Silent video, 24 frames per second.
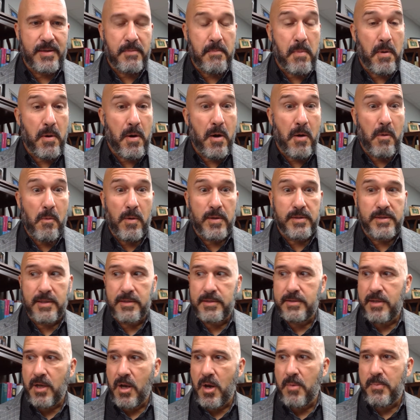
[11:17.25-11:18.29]
And Paul wants
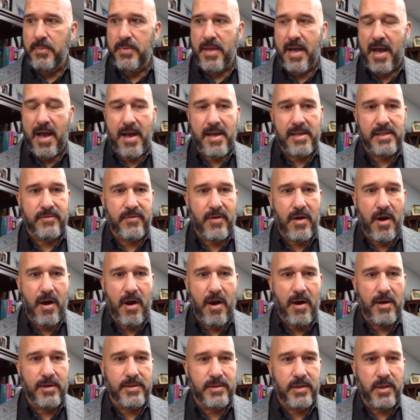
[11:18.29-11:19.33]
us to open the eyes of our
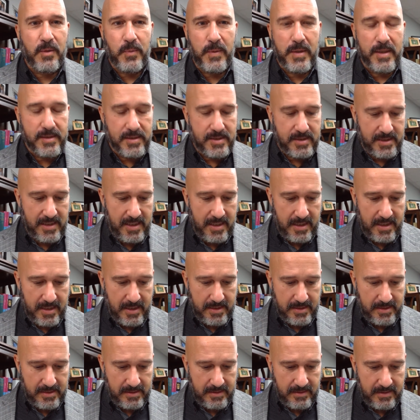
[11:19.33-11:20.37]
hearts so that we can see
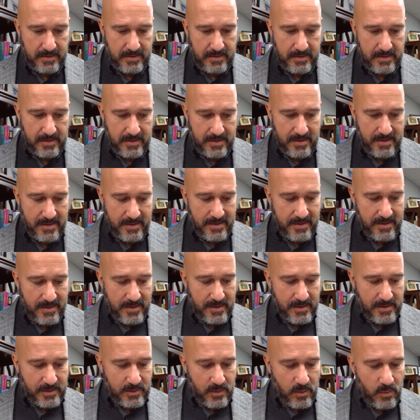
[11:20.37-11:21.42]
this.
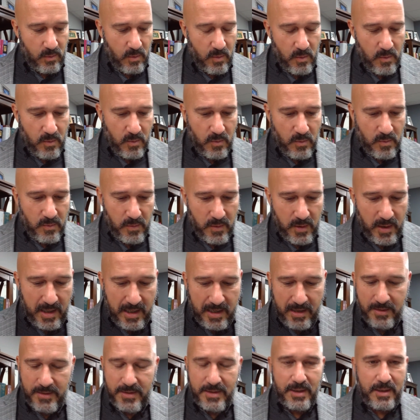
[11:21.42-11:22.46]
So
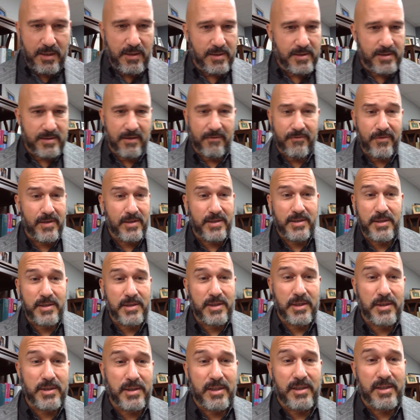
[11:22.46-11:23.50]
here's the good stuff. This is
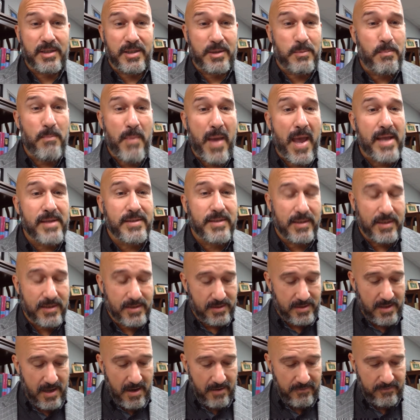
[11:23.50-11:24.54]
just this amazing
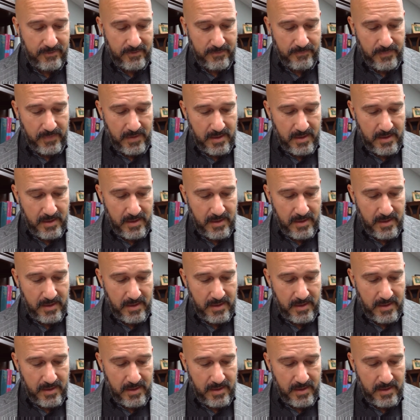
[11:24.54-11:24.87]
stuff.